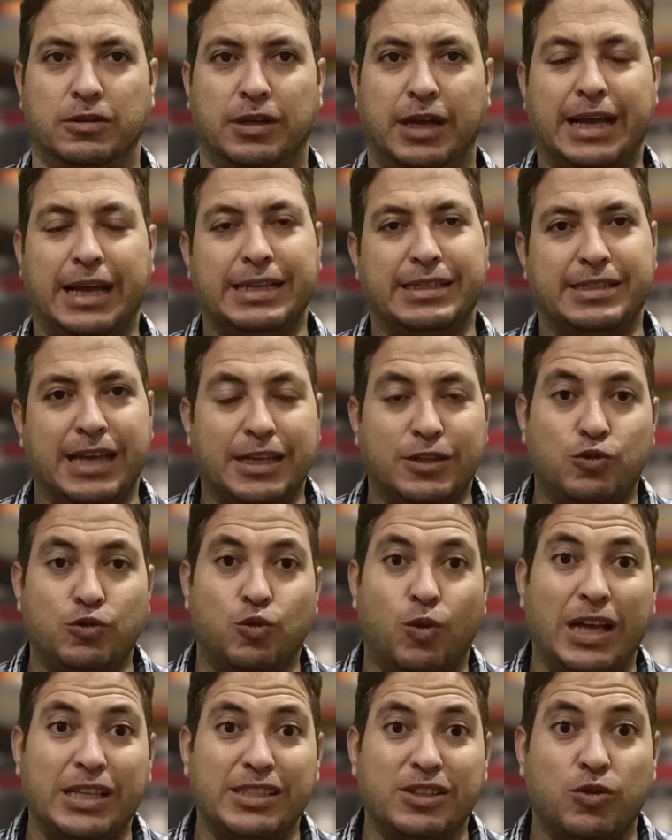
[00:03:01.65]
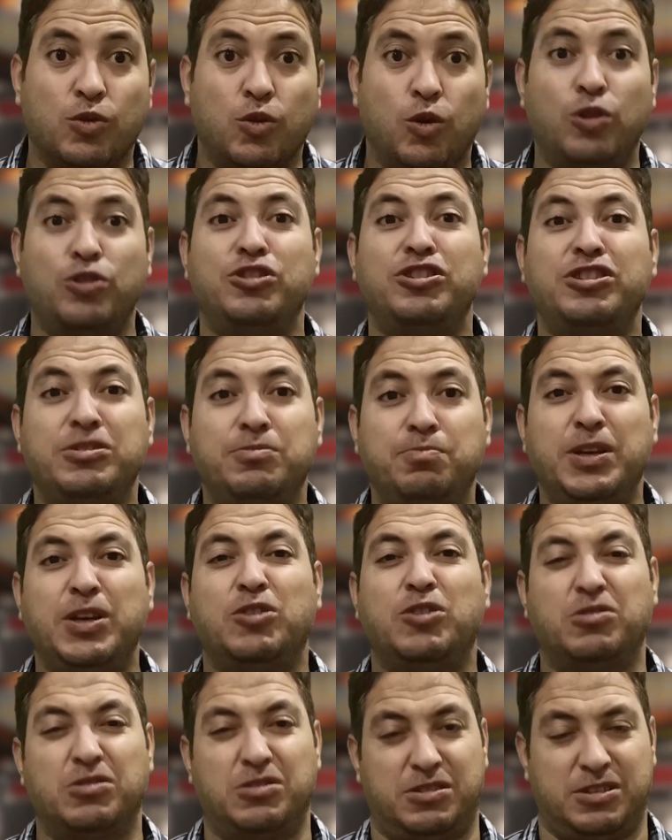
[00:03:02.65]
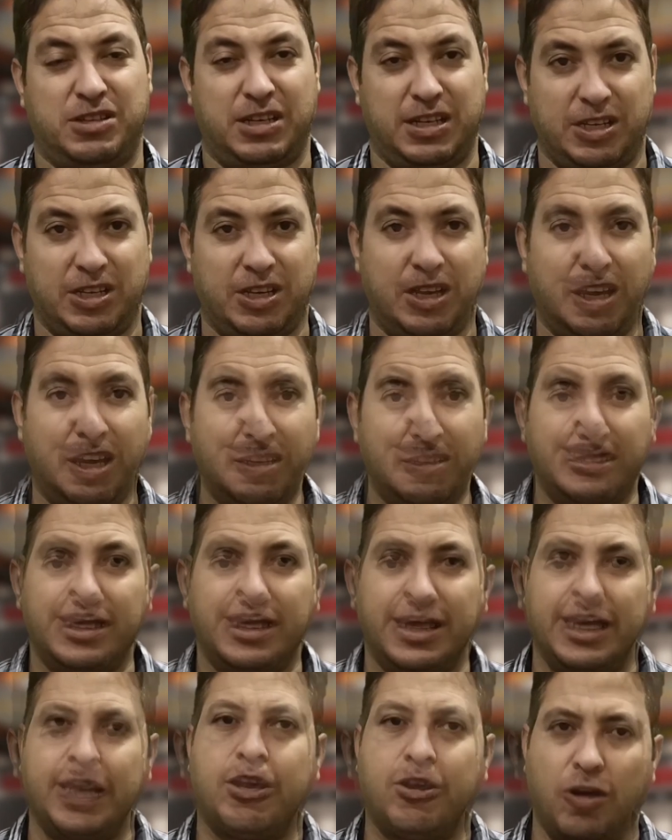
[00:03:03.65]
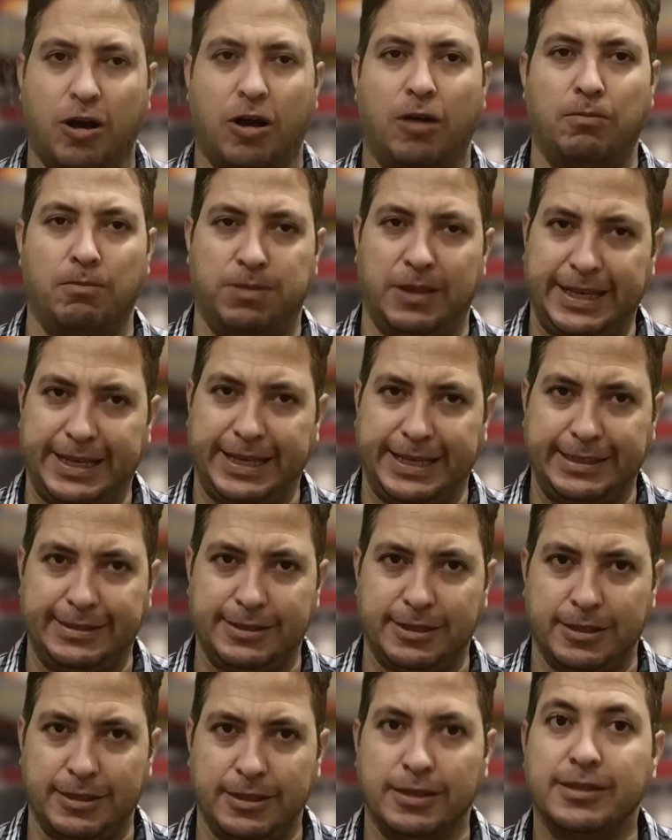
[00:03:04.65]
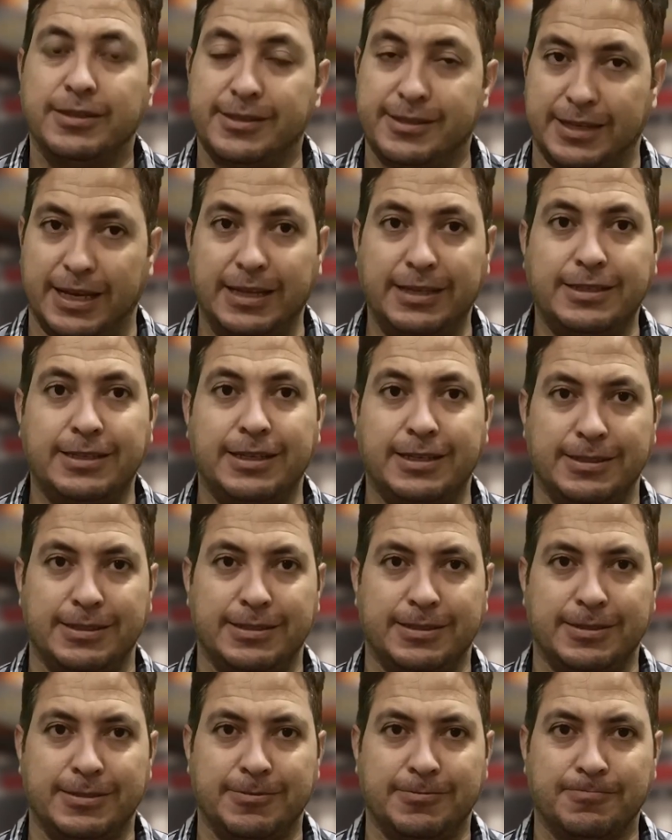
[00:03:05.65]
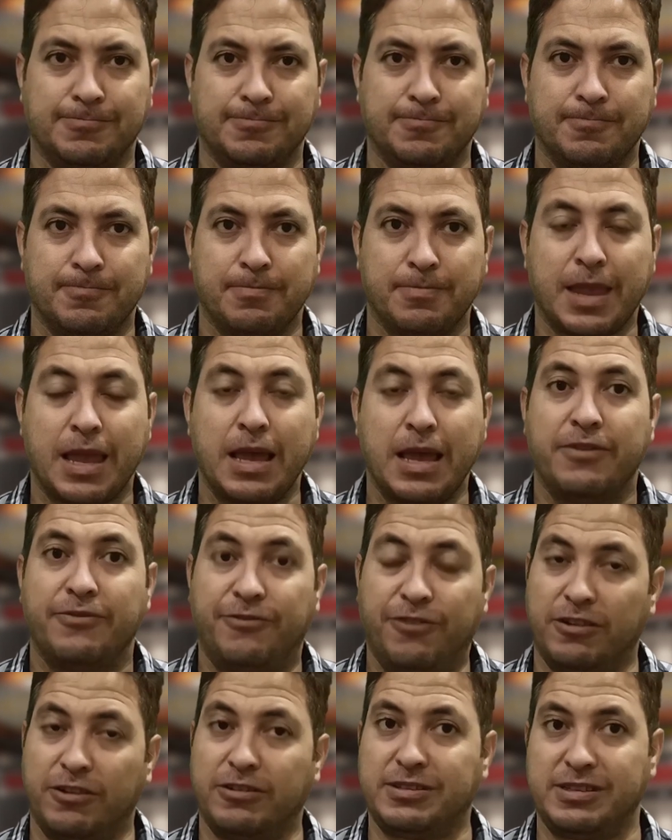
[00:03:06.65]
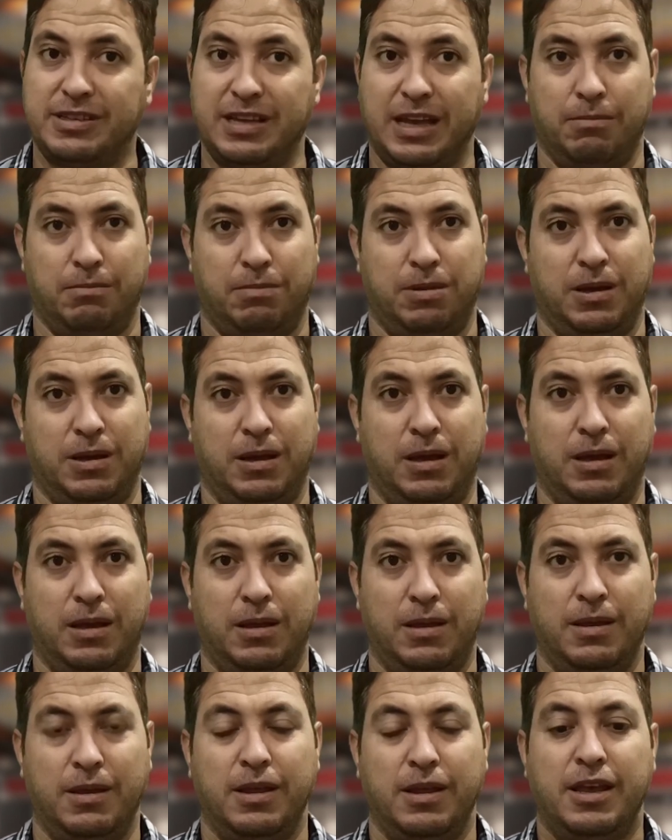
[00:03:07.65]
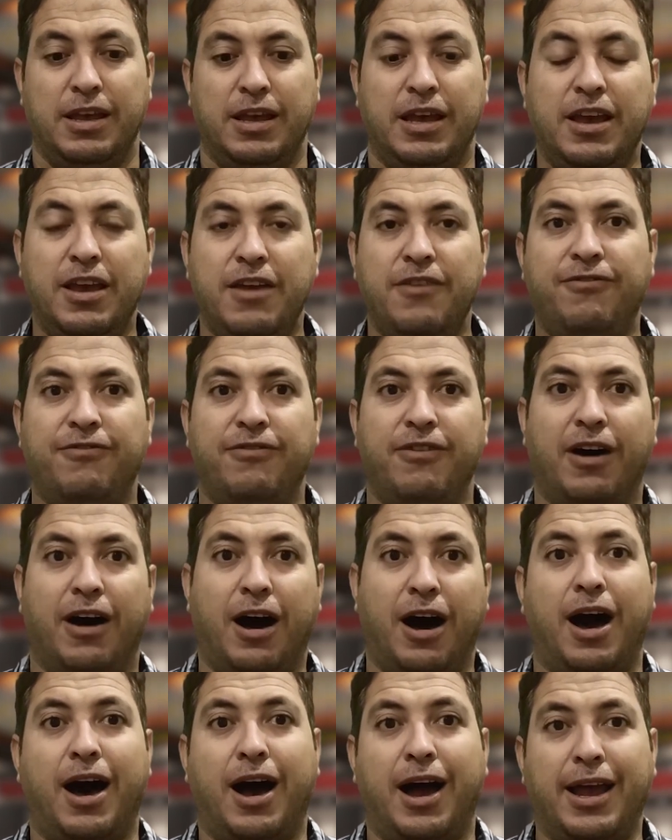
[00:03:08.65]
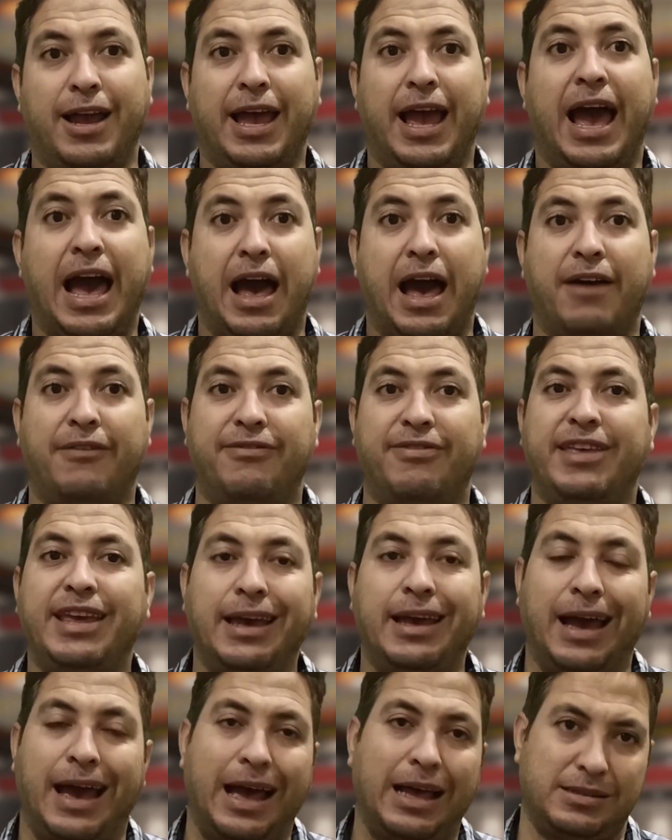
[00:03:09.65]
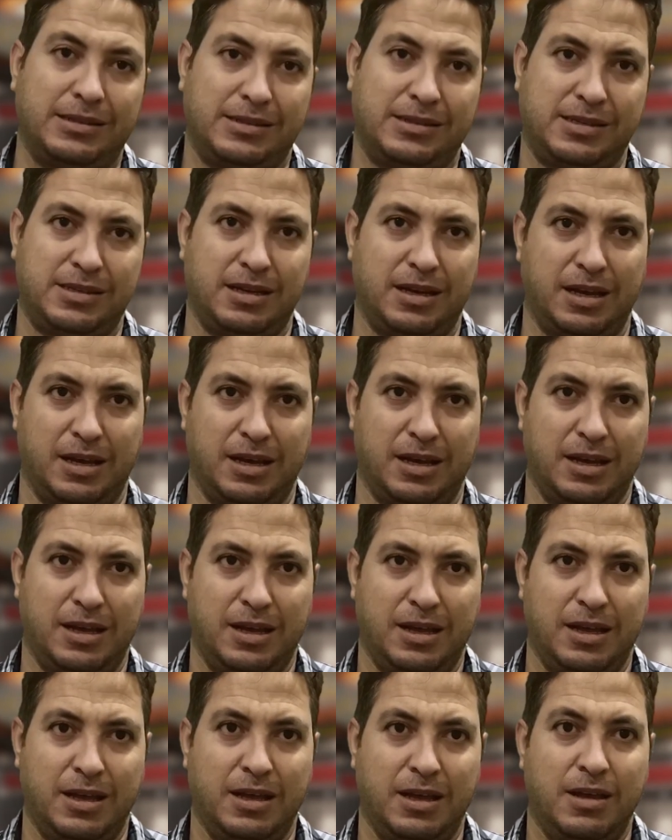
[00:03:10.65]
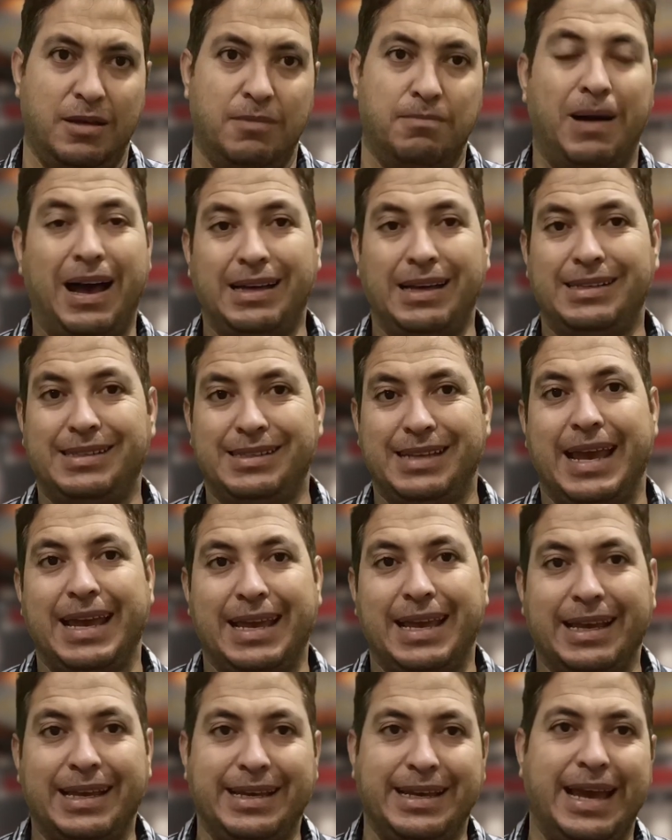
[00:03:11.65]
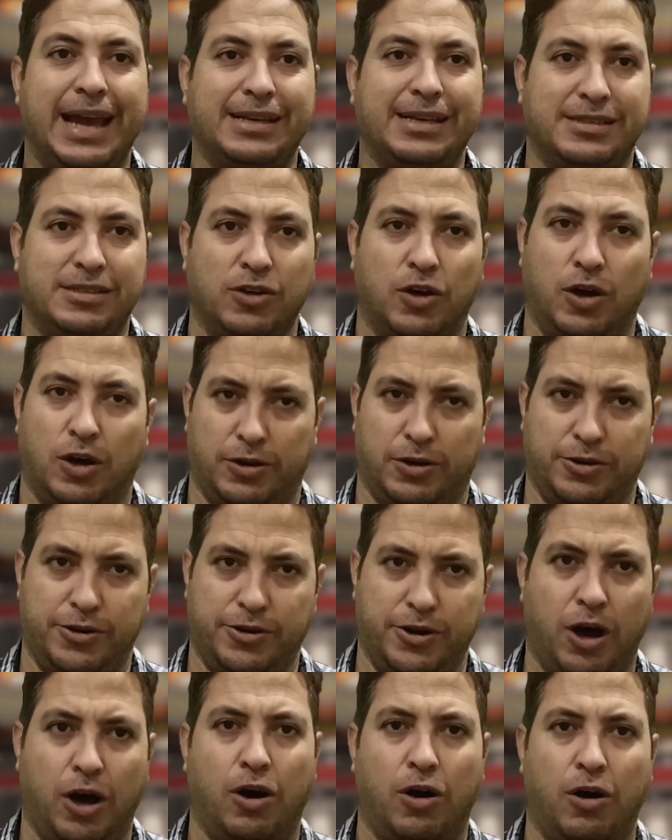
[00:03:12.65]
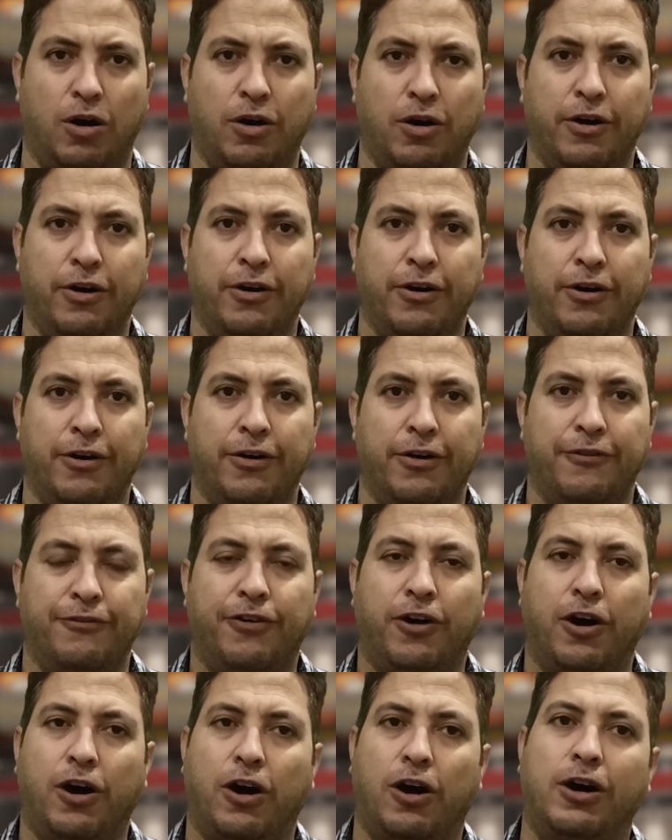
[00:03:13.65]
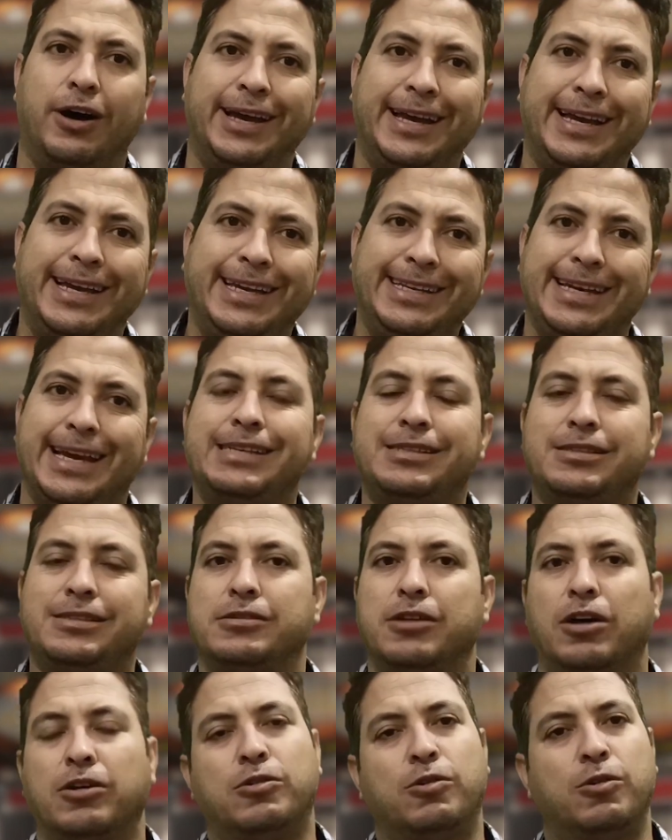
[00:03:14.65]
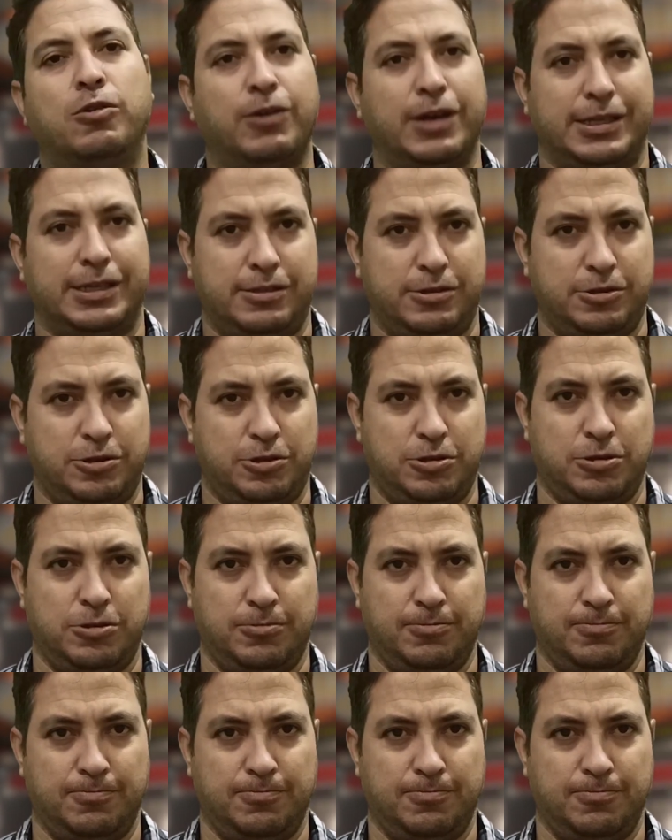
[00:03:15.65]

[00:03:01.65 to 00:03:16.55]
And that's what couldn't be considered a complete sentence. For example, if I have the answer by saying yes or no for a yes-no question,